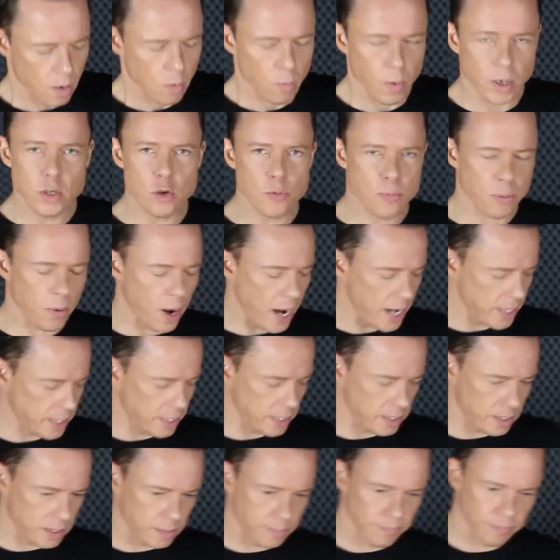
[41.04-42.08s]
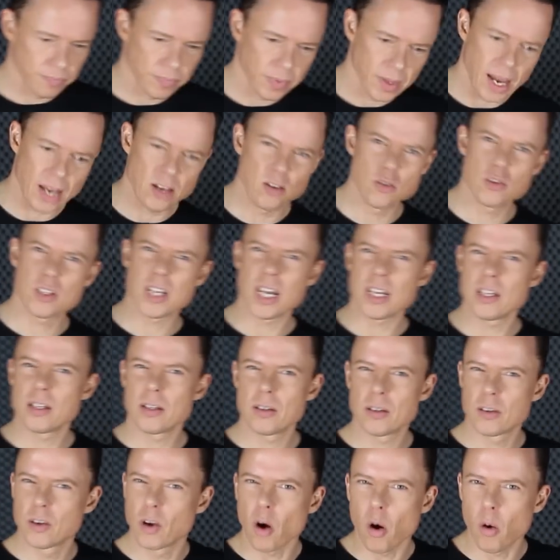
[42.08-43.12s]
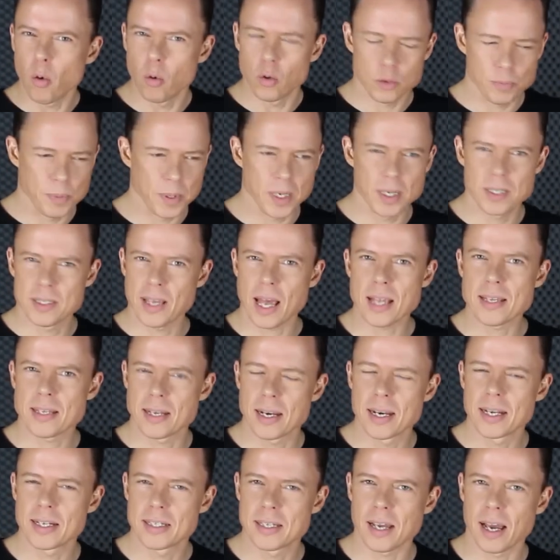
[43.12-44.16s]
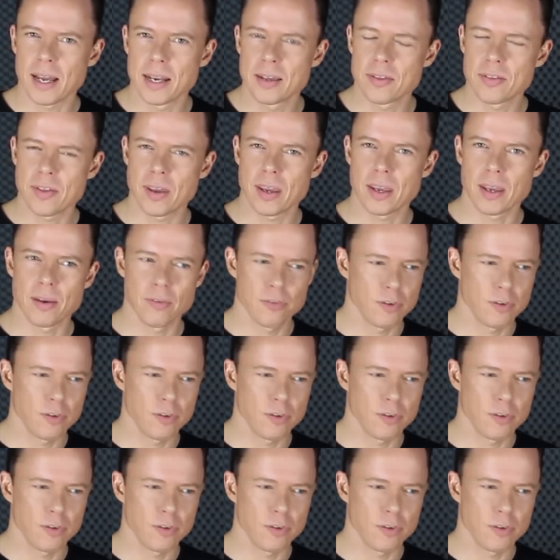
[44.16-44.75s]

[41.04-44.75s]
When you practice and you set goals, because that's an exciting thing.